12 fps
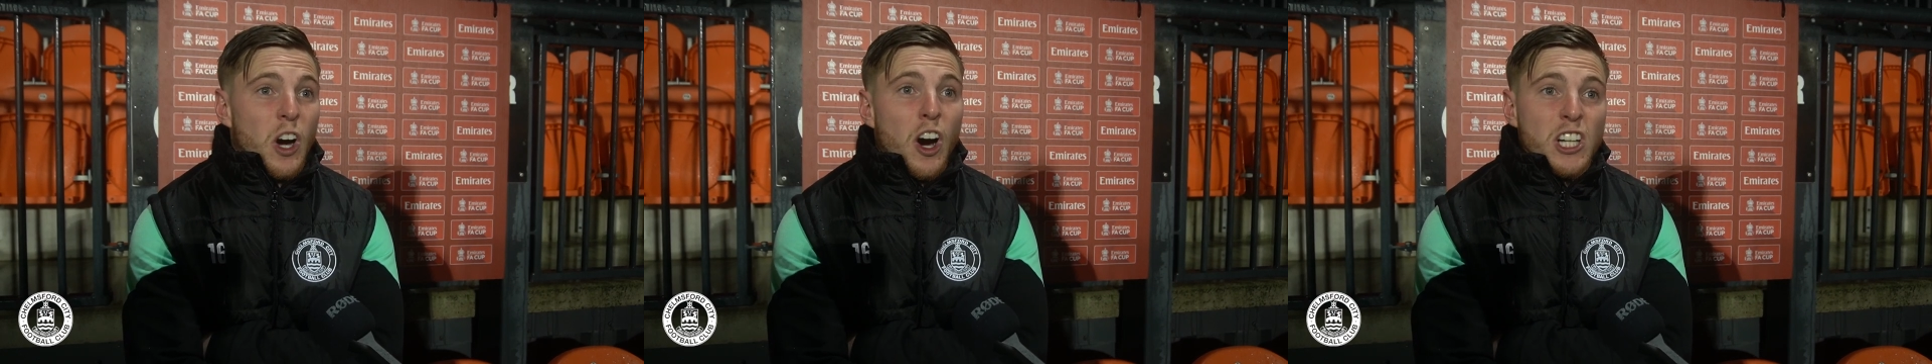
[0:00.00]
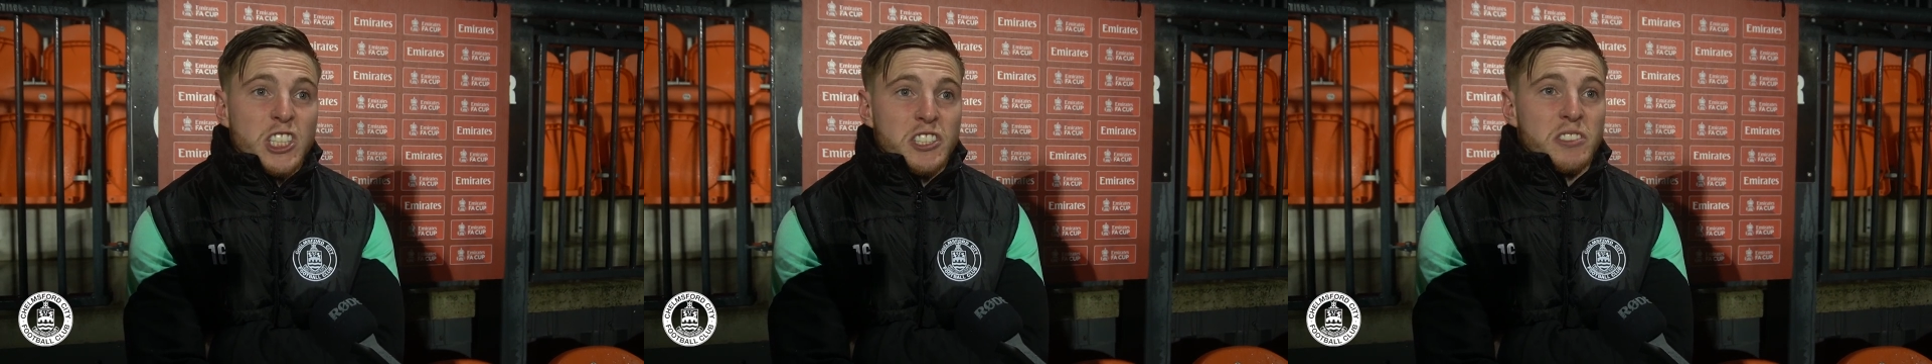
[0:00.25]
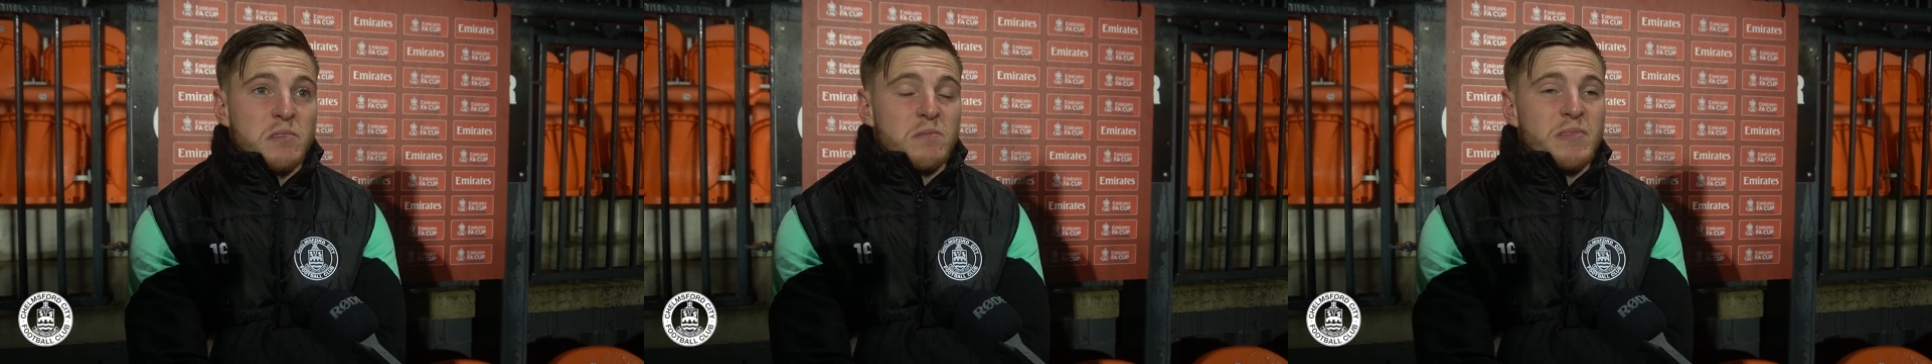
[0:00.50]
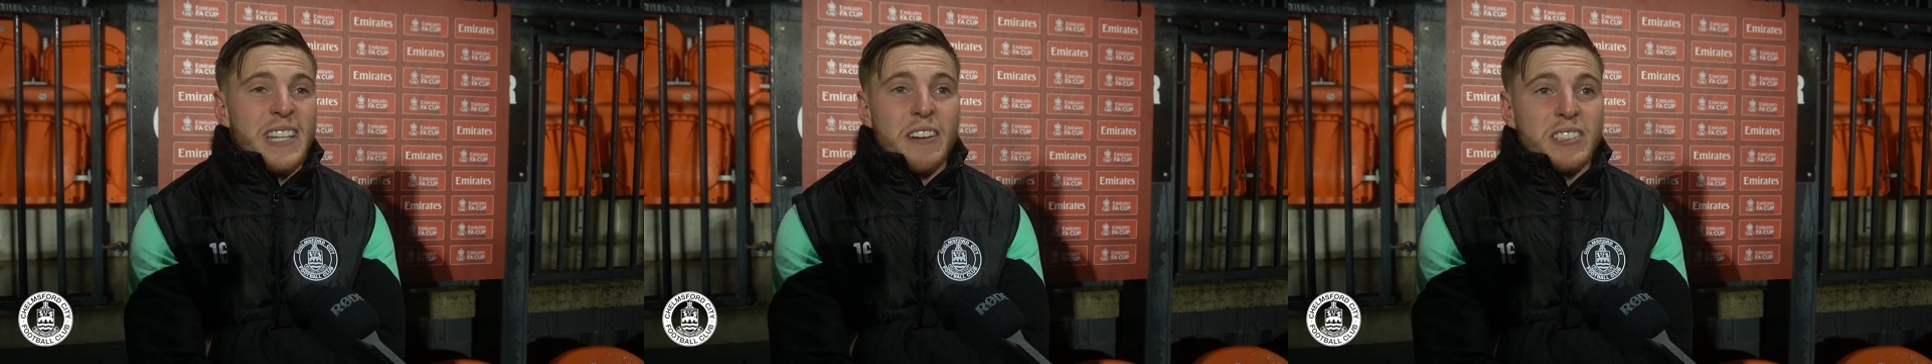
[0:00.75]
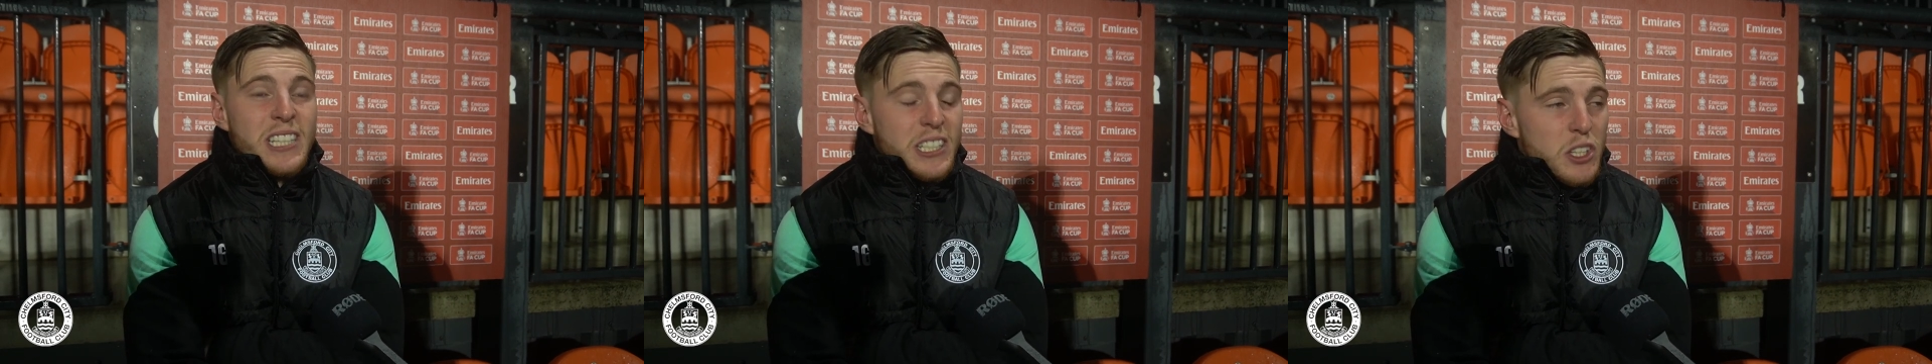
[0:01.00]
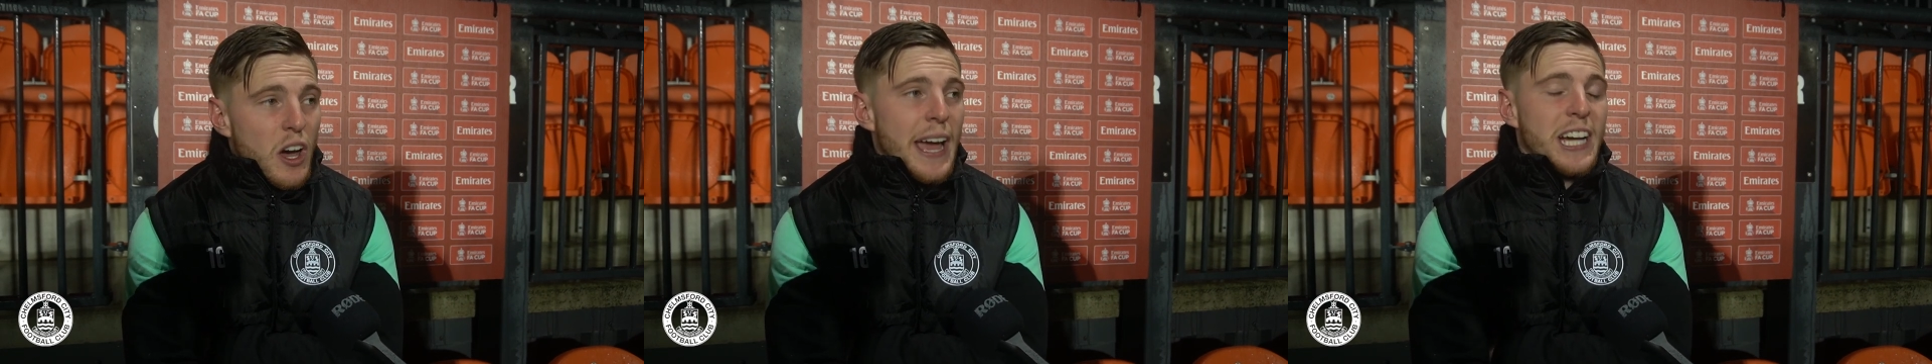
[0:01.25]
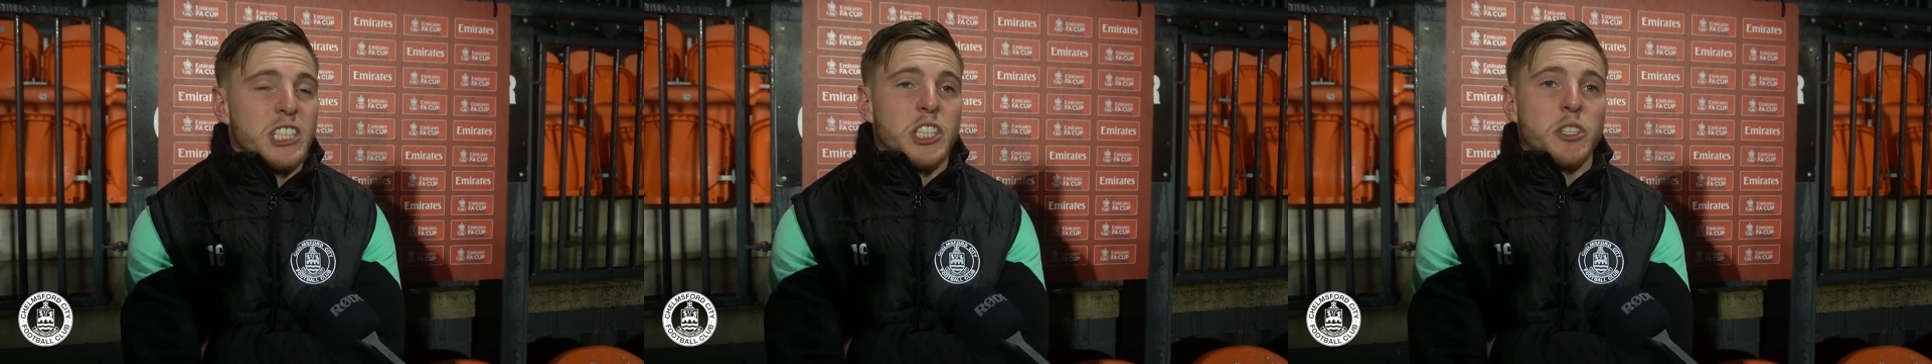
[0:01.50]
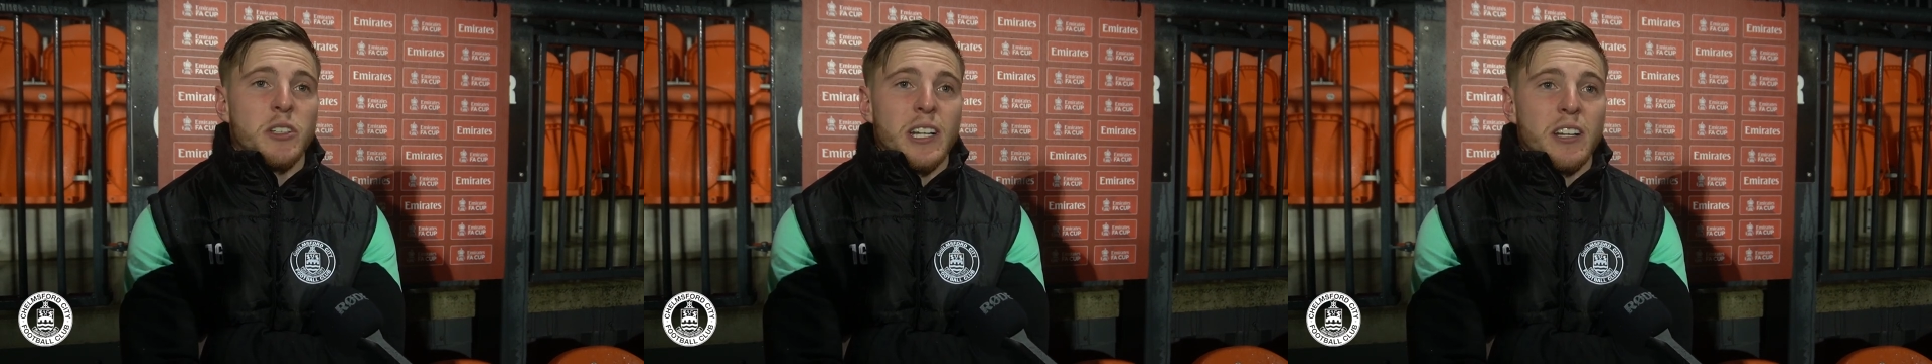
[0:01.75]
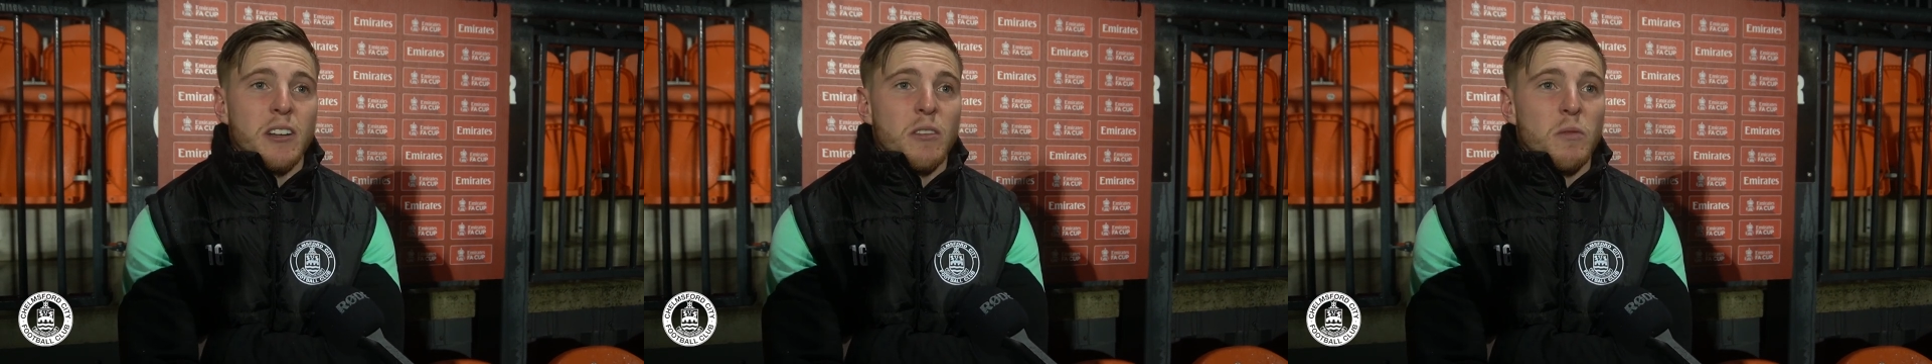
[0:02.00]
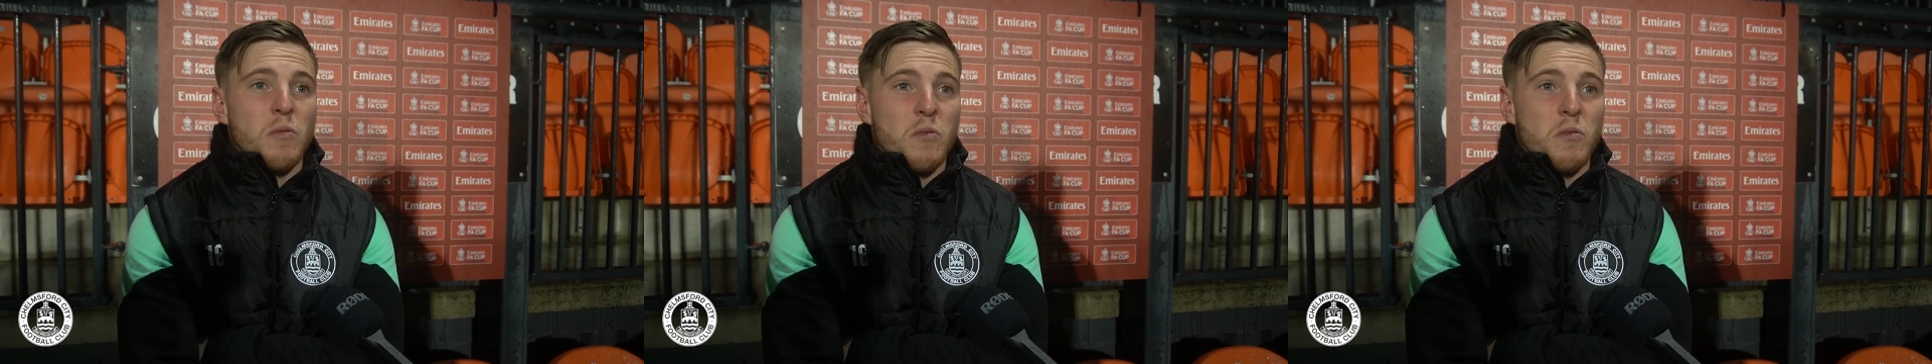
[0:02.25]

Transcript: I just never say die attitude and